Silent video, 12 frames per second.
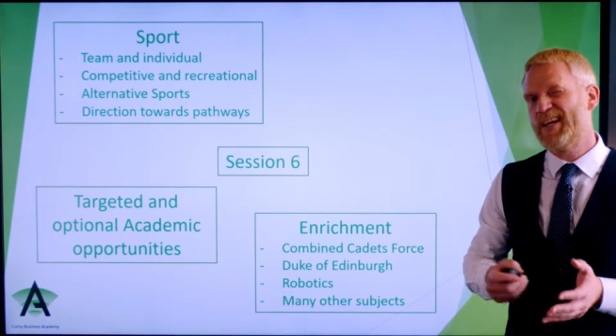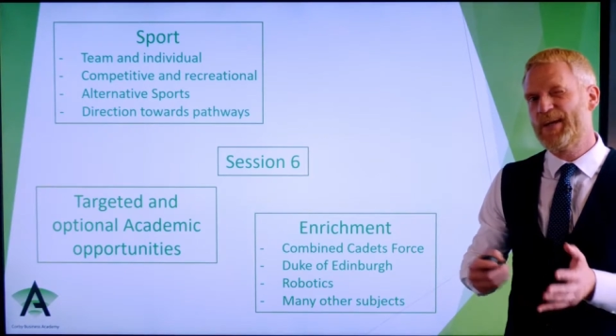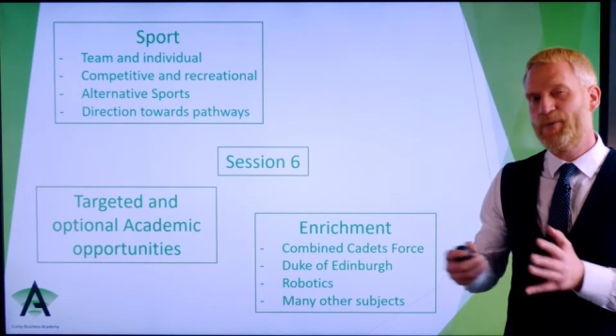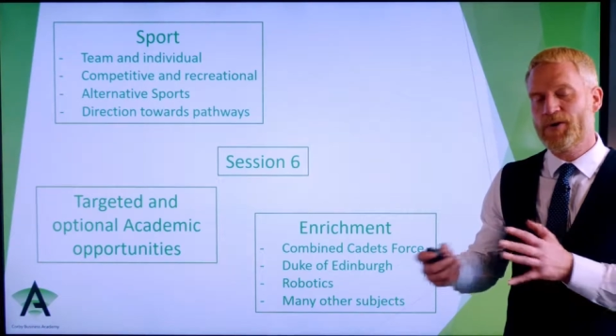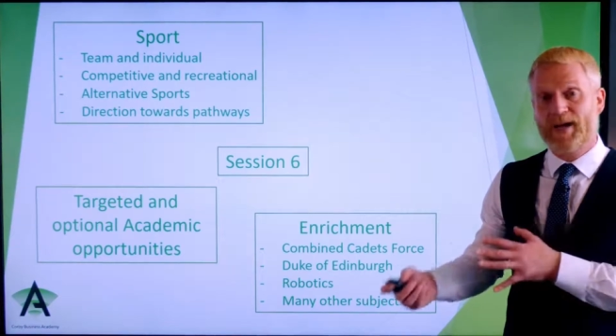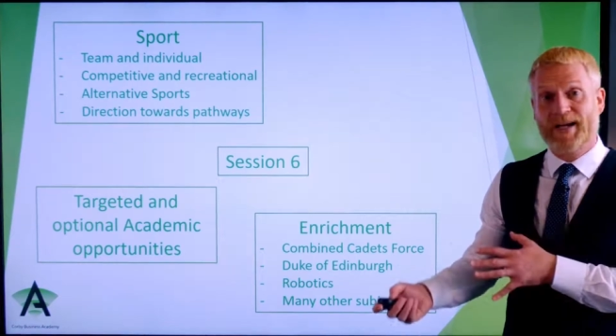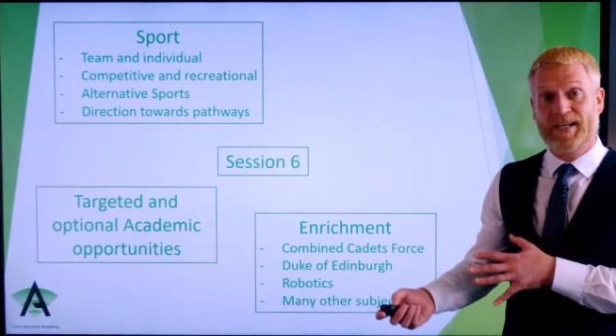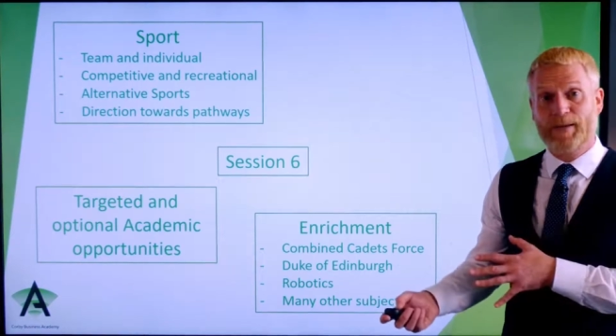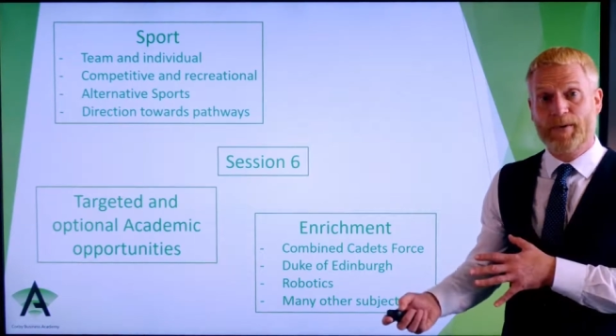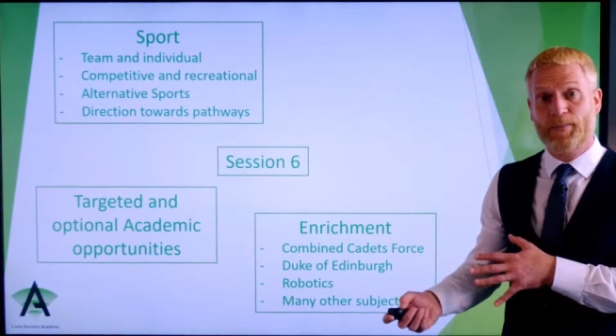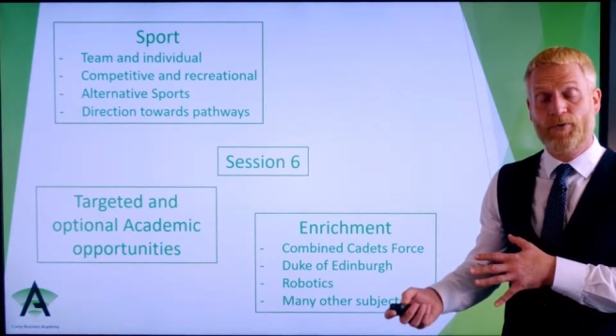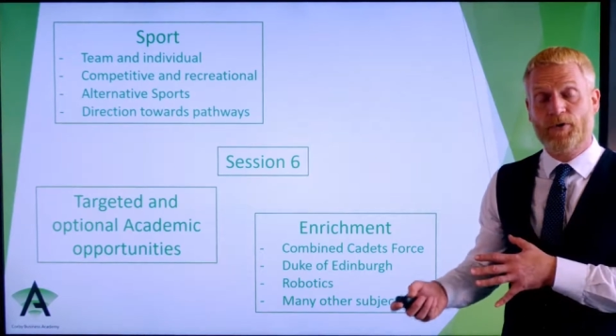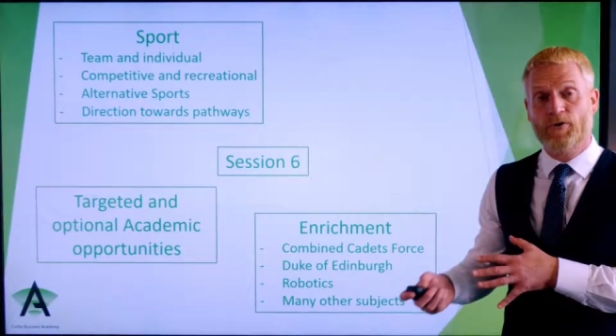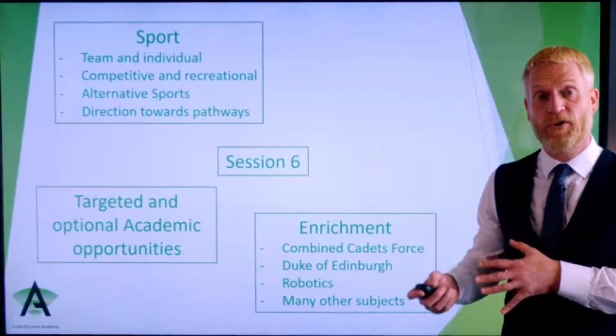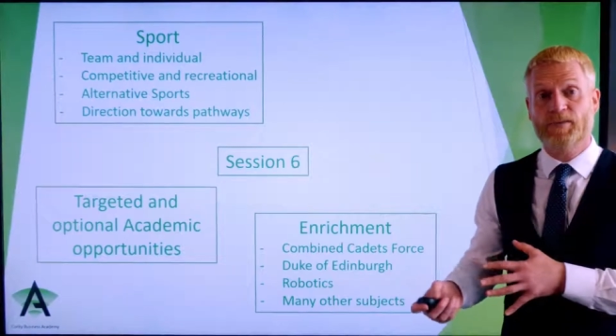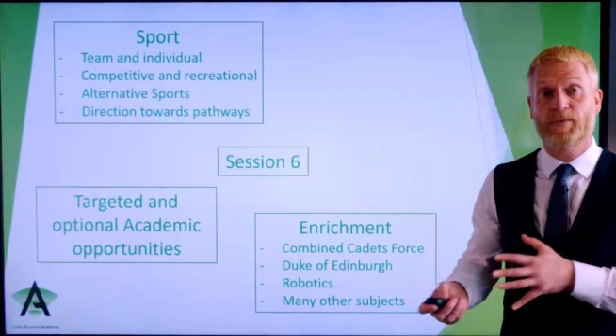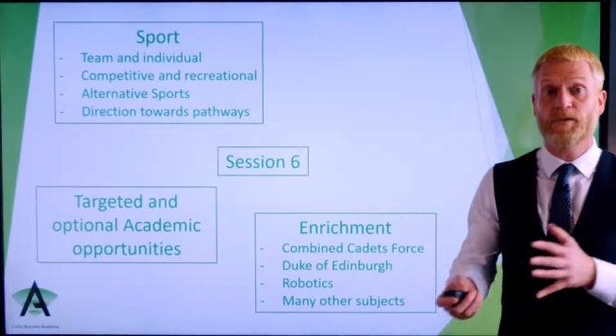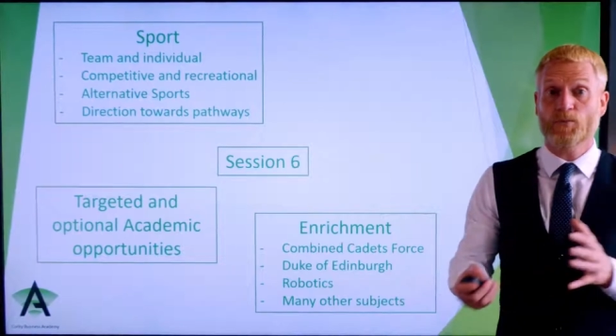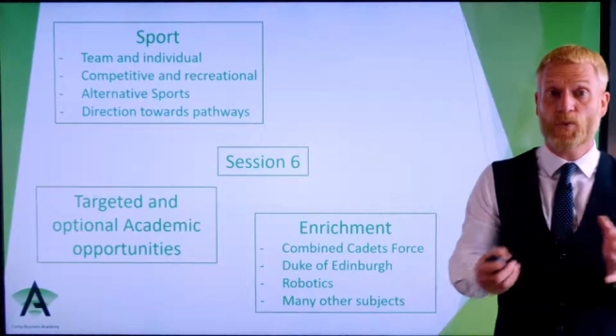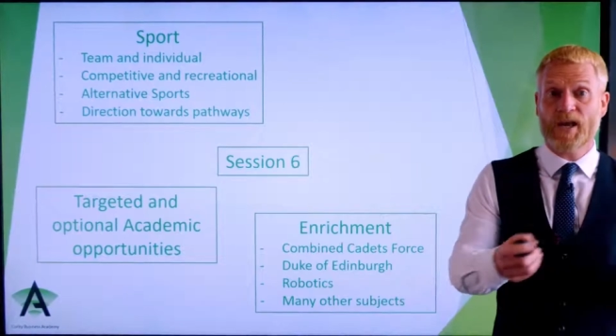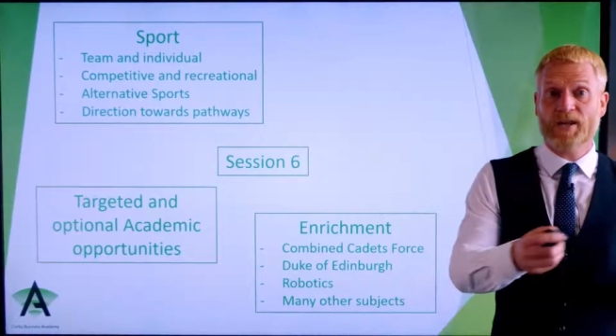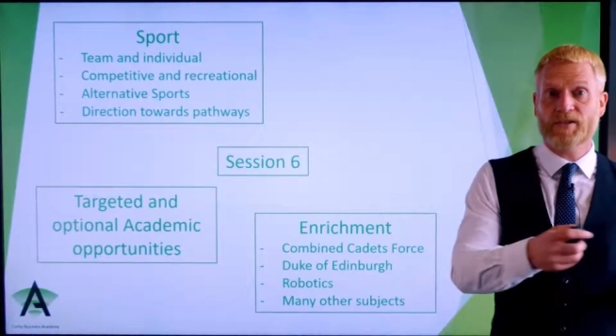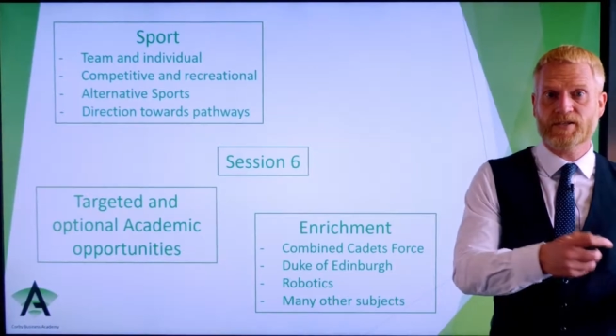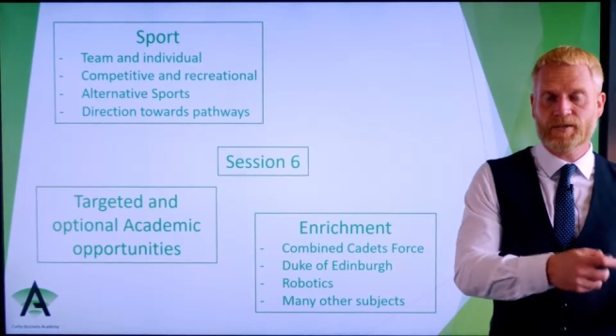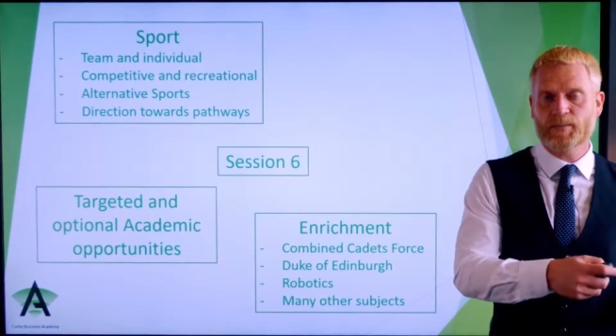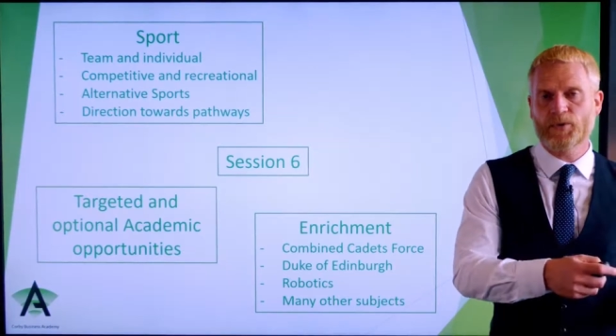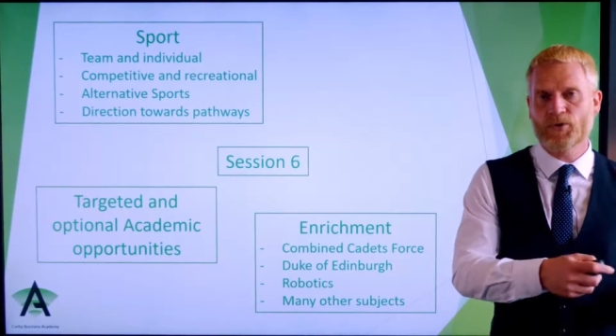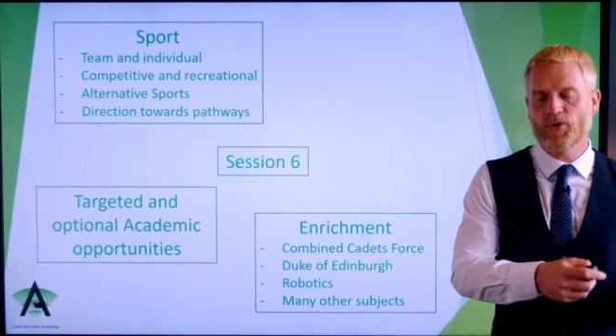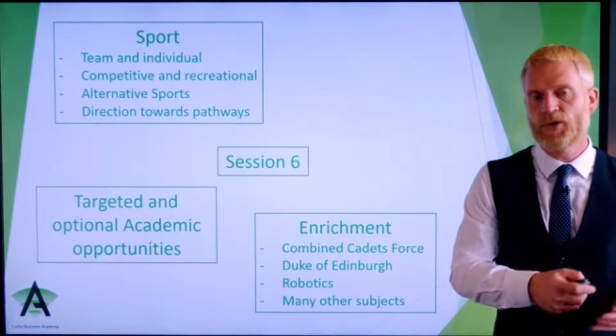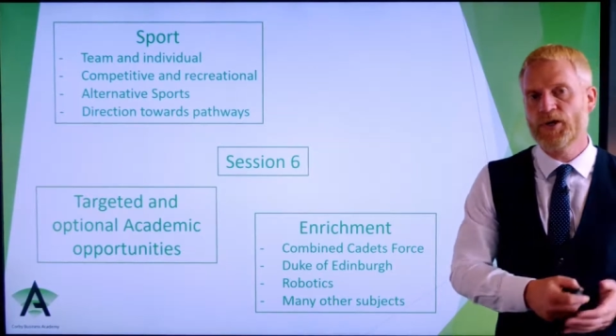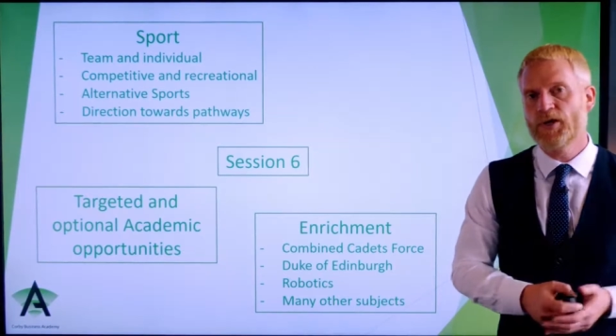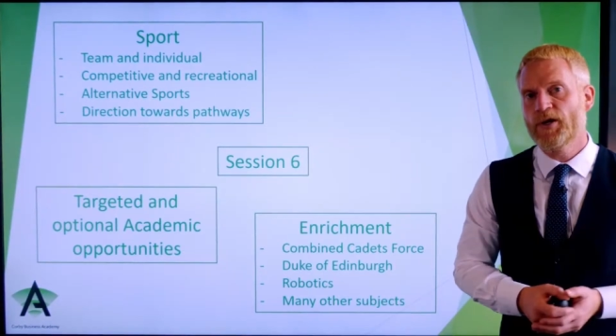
keep an eye on academic progress, but as well as support